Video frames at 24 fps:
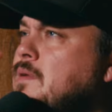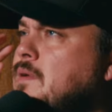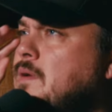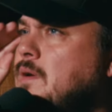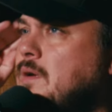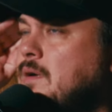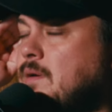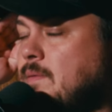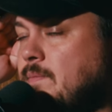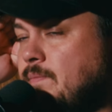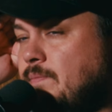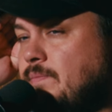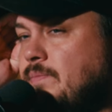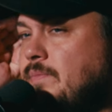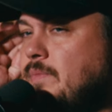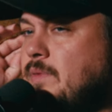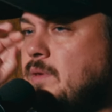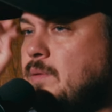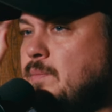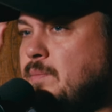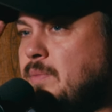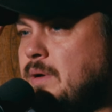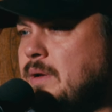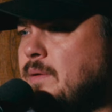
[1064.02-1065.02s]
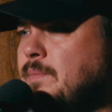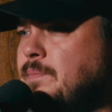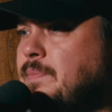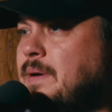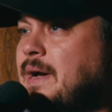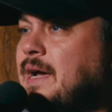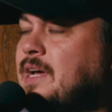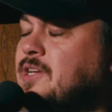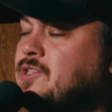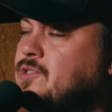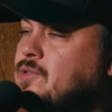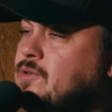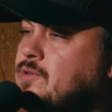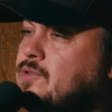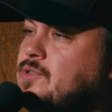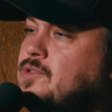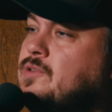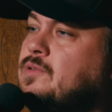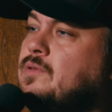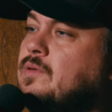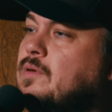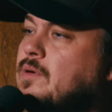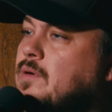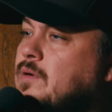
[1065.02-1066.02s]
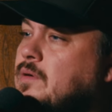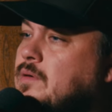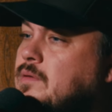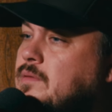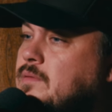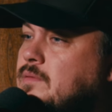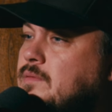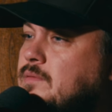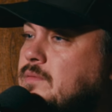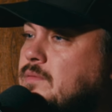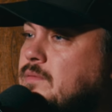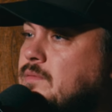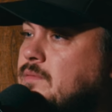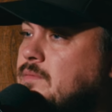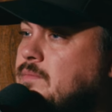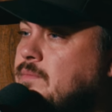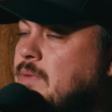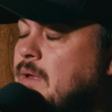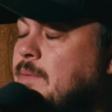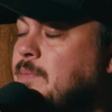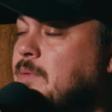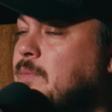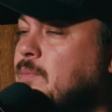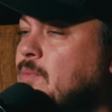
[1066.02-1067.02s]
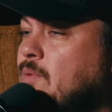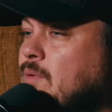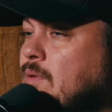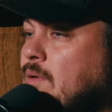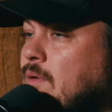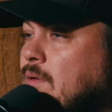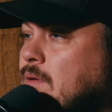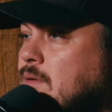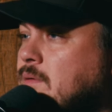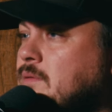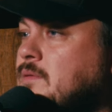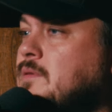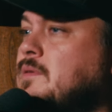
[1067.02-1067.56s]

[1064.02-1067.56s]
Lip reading: But pastors who are maybe more,